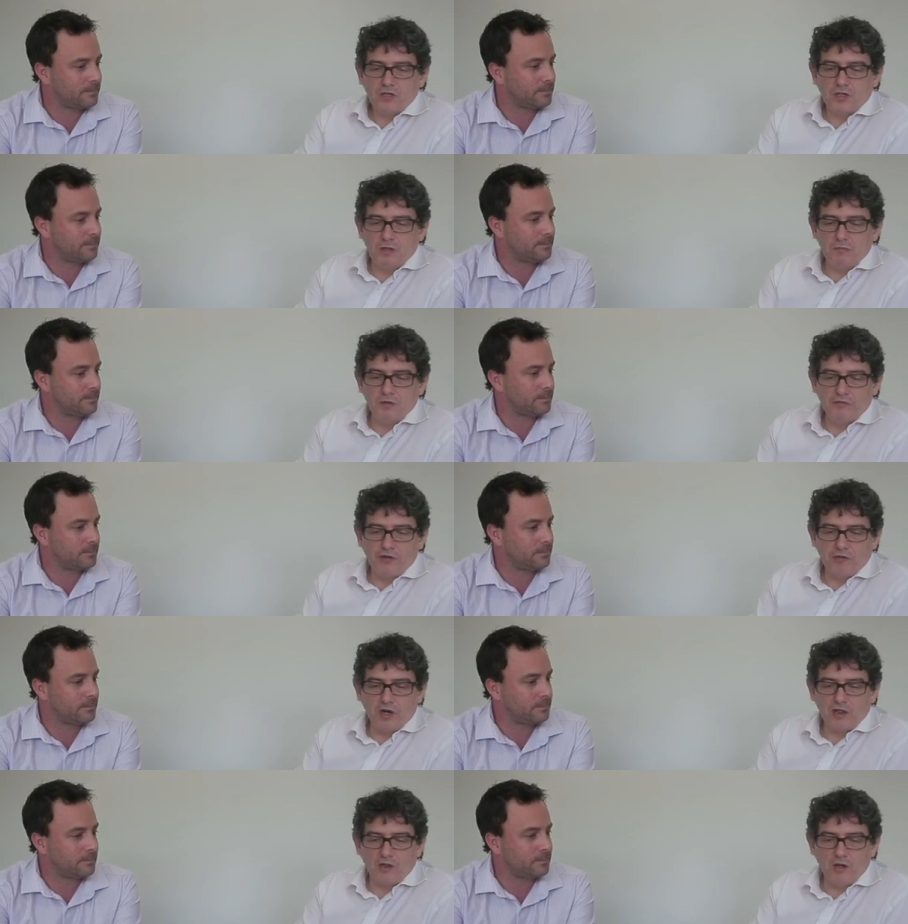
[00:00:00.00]
Speaker 1: so
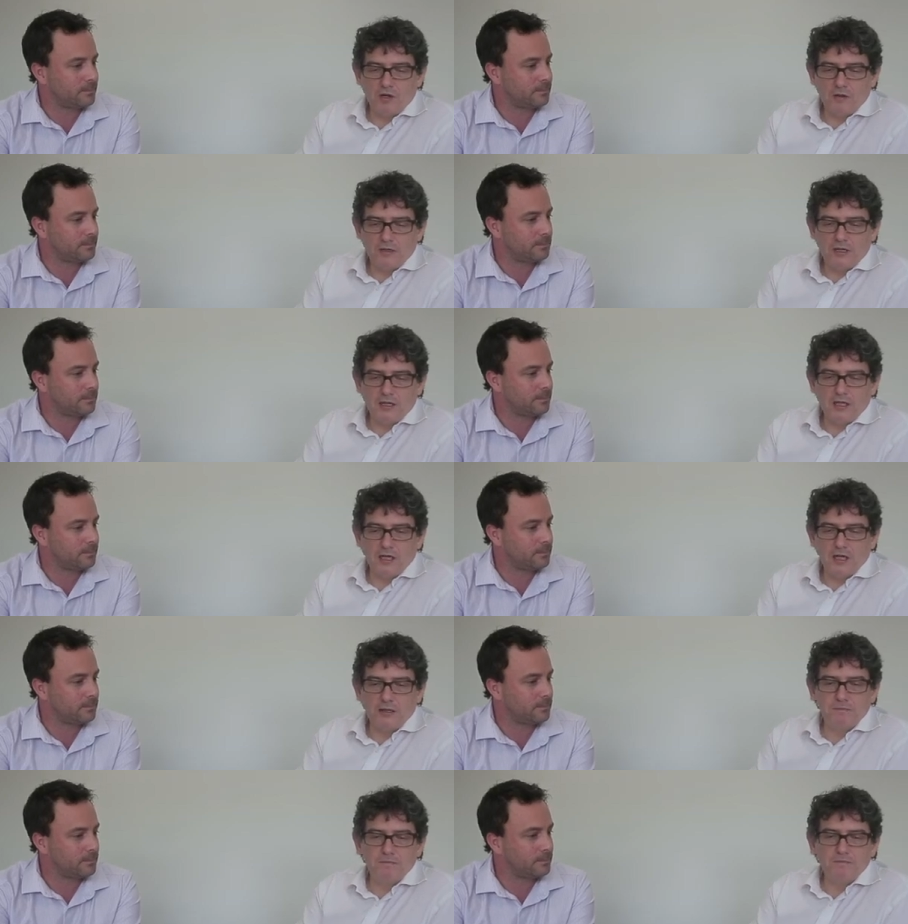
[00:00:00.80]
moving right along.
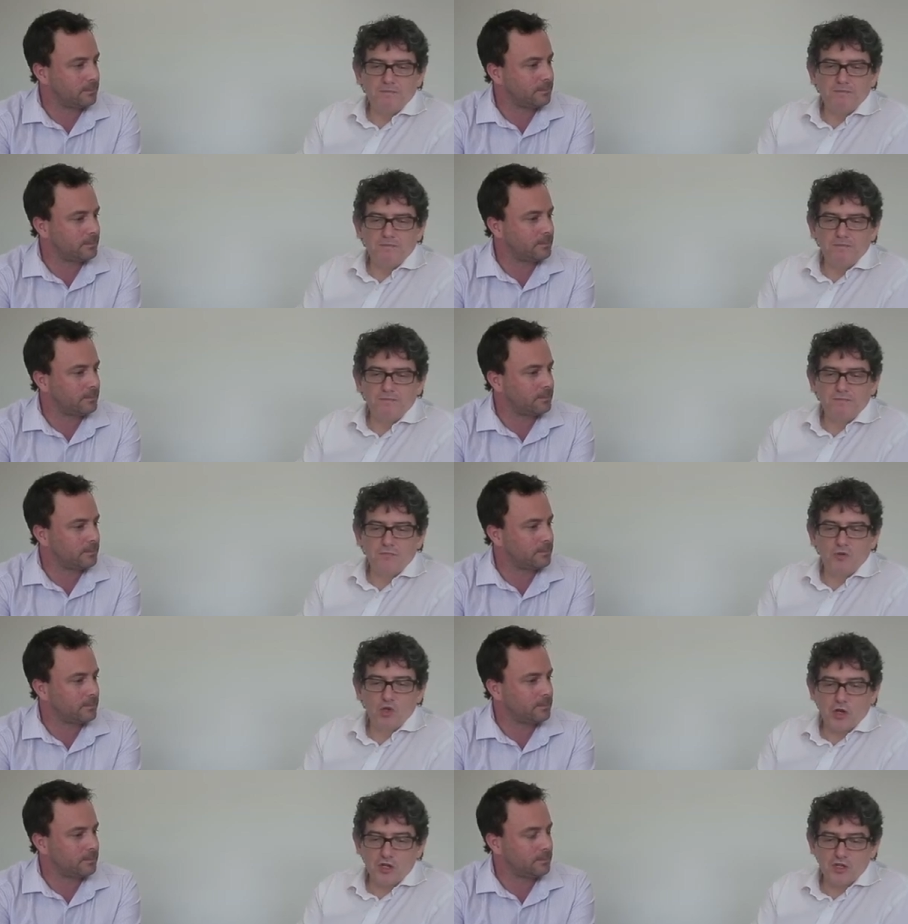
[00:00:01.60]
Um,
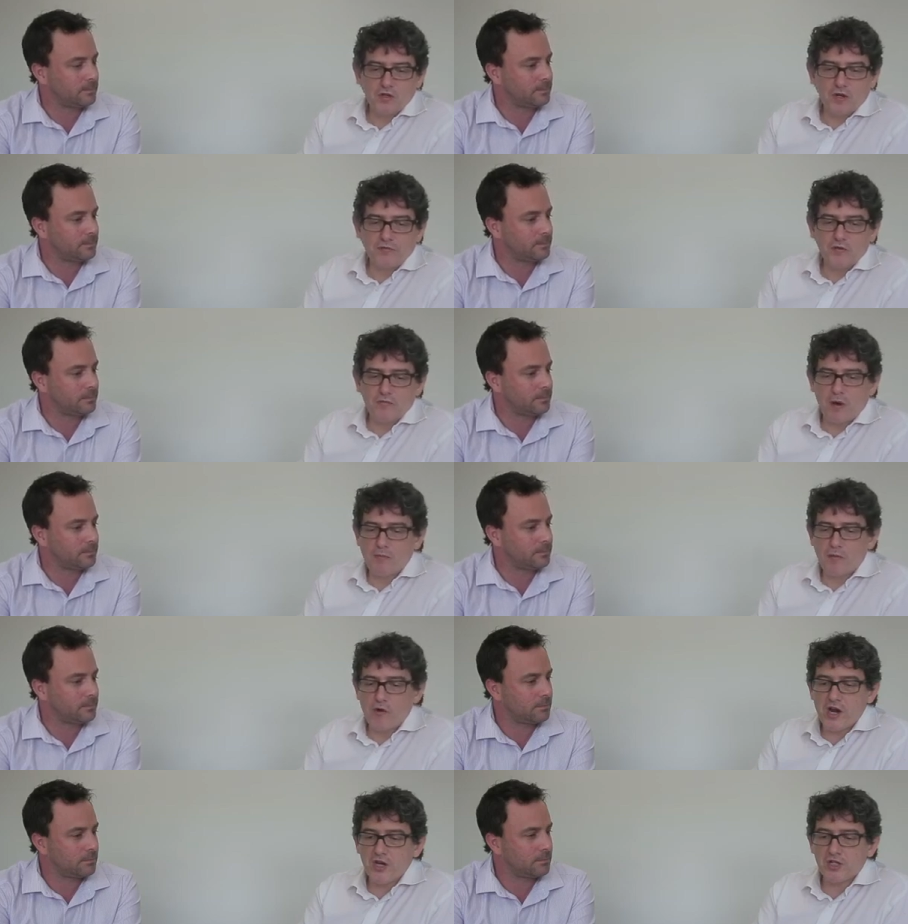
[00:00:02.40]
non-destructive
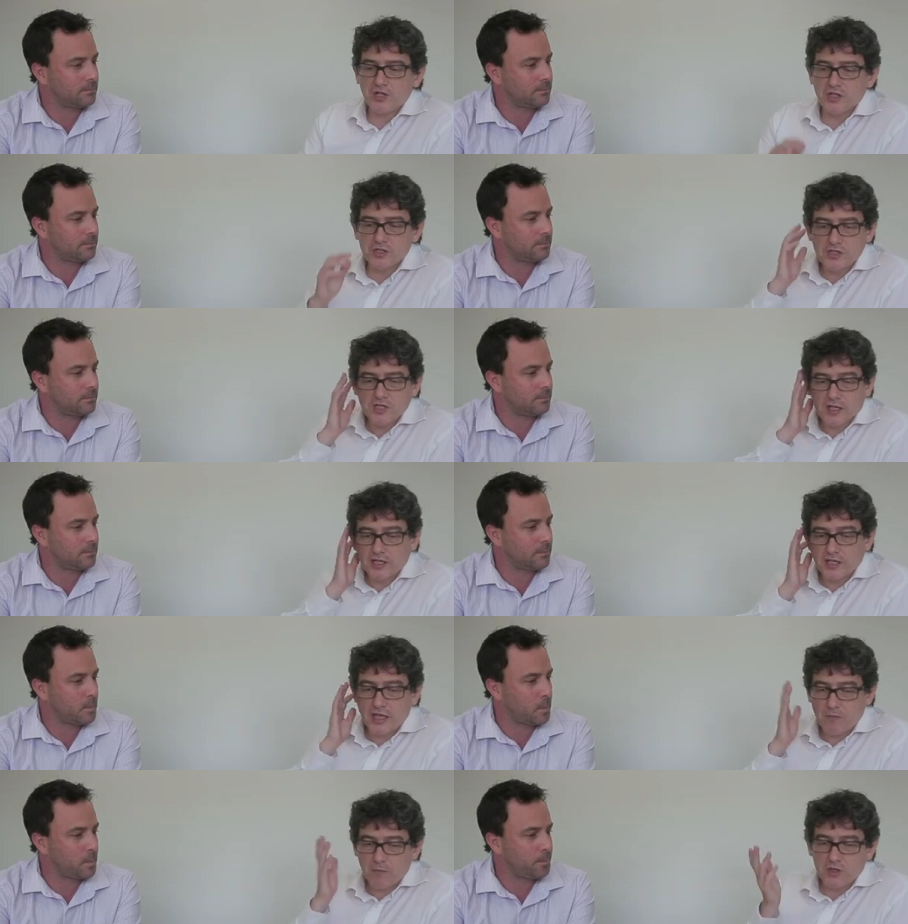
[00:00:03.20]
operations.
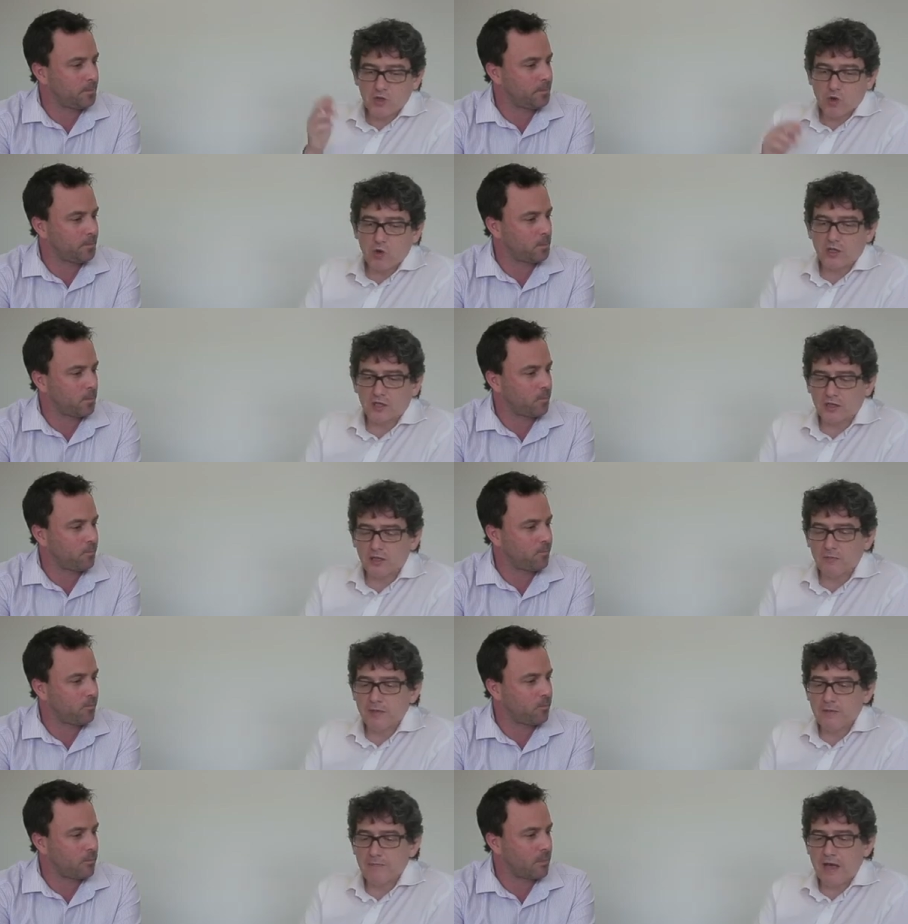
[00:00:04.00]
Again, we talked a
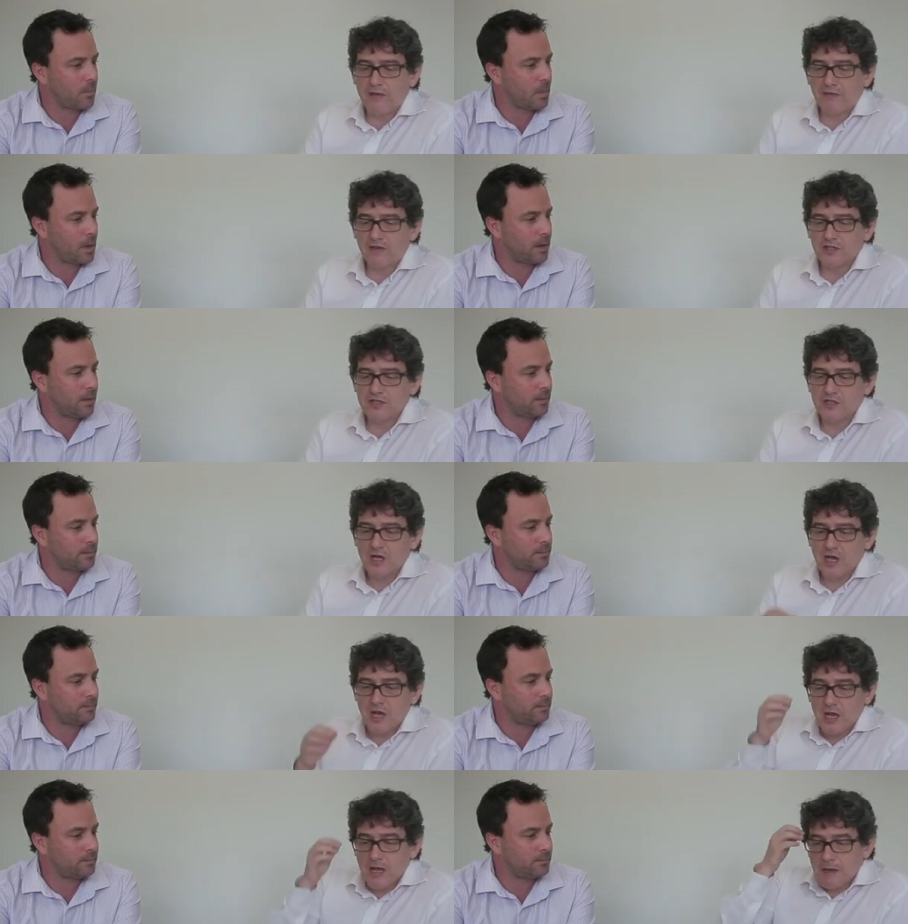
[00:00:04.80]
little bit about this,
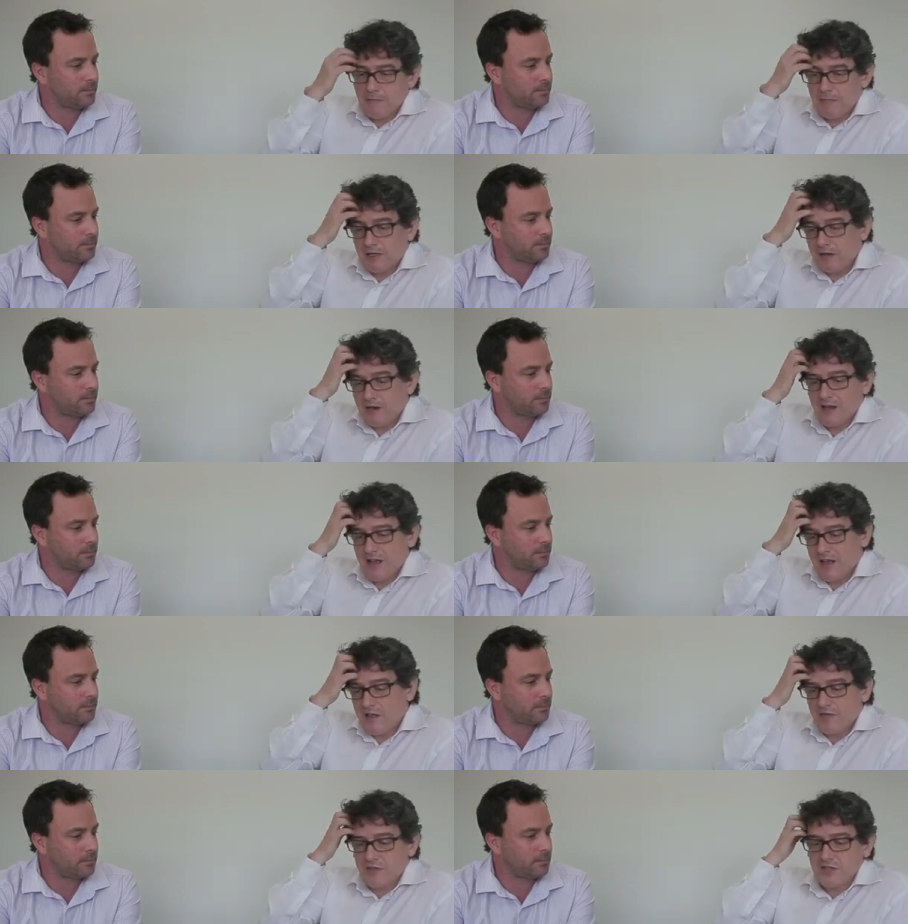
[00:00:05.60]
but
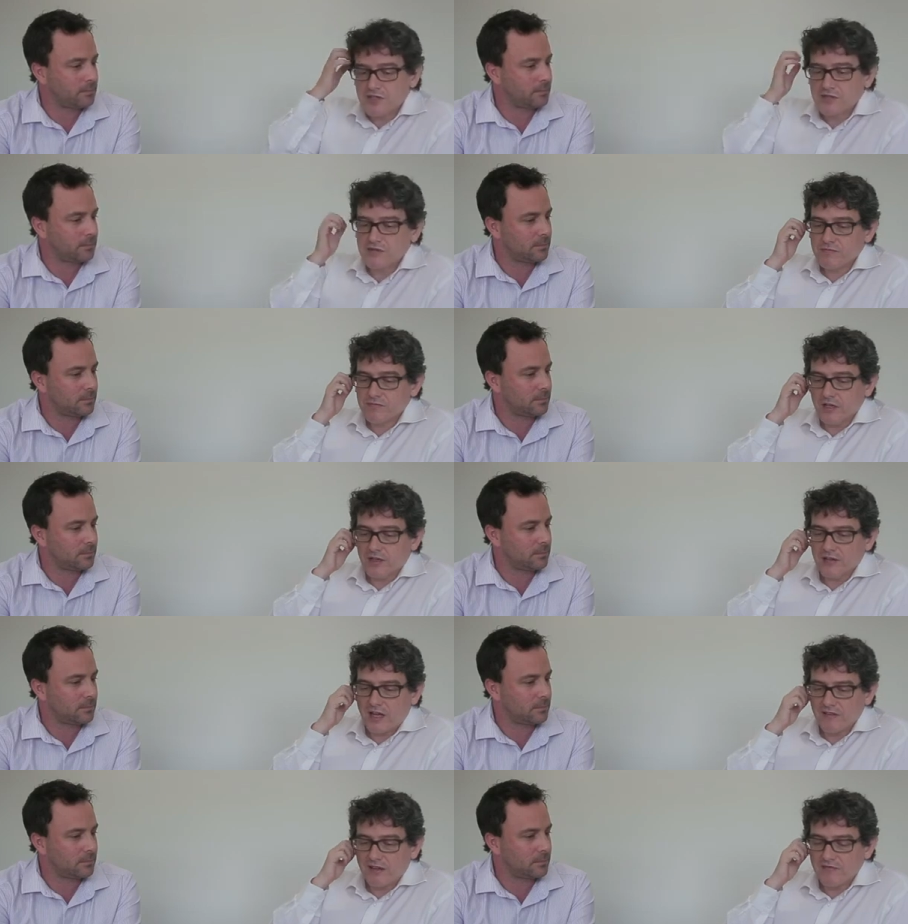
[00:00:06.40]
this, you
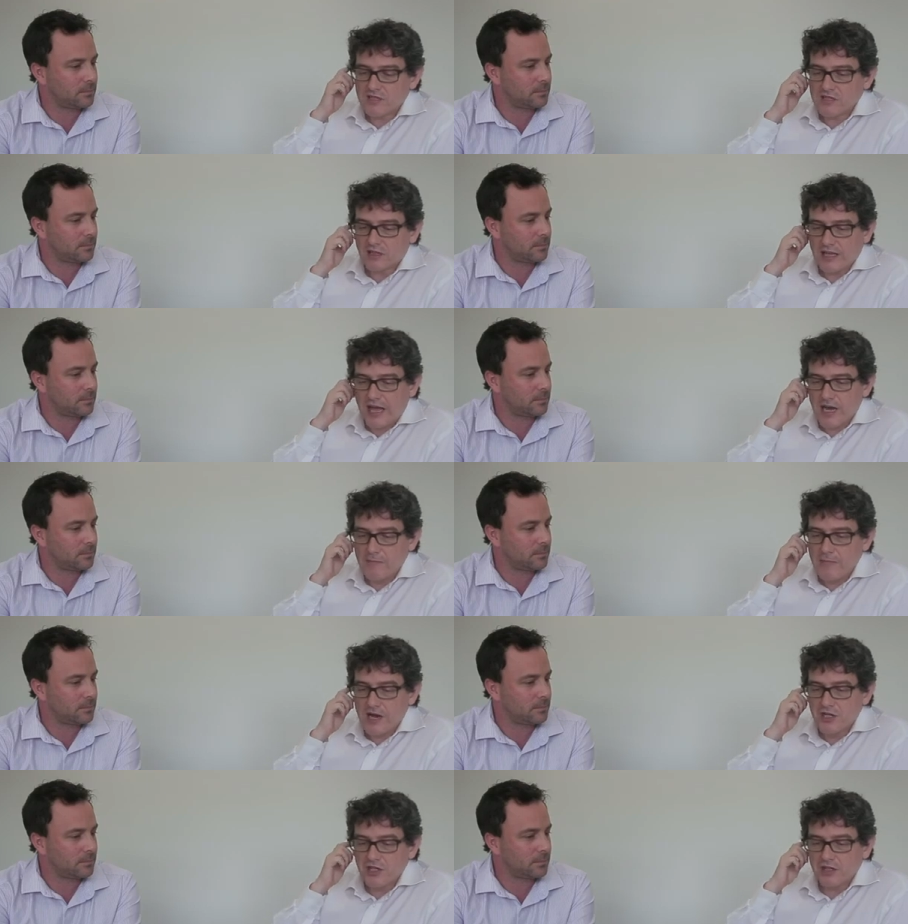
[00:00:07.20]
know, I love this little
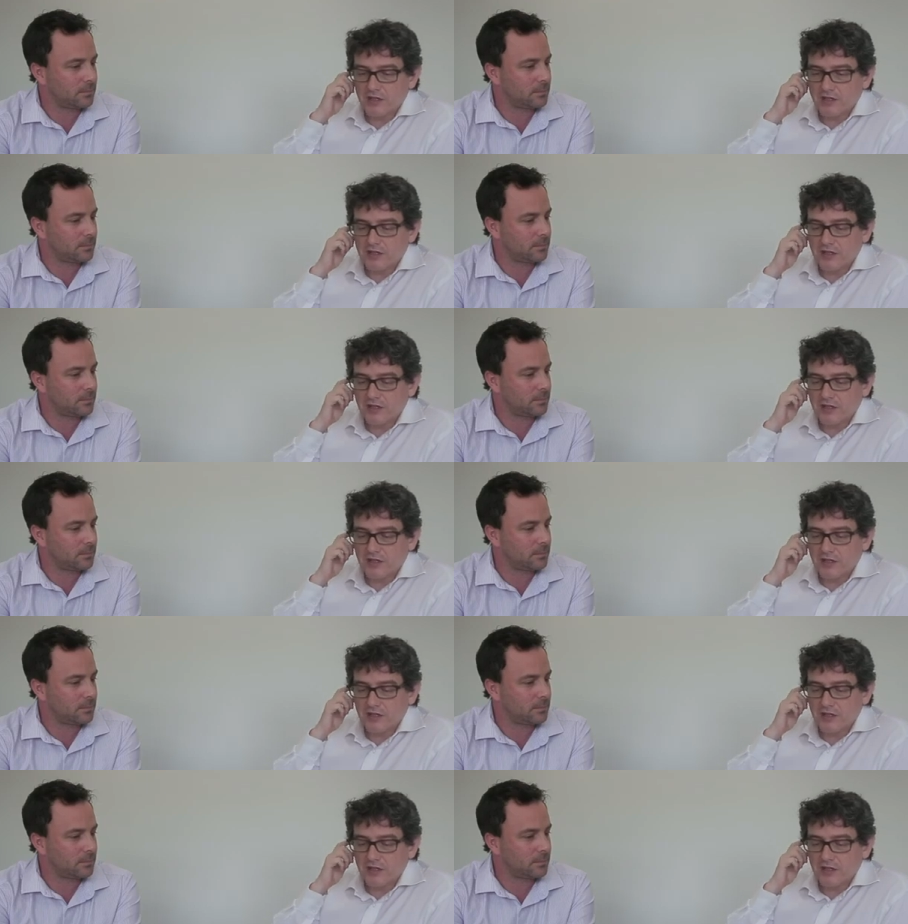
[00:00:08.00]
animation.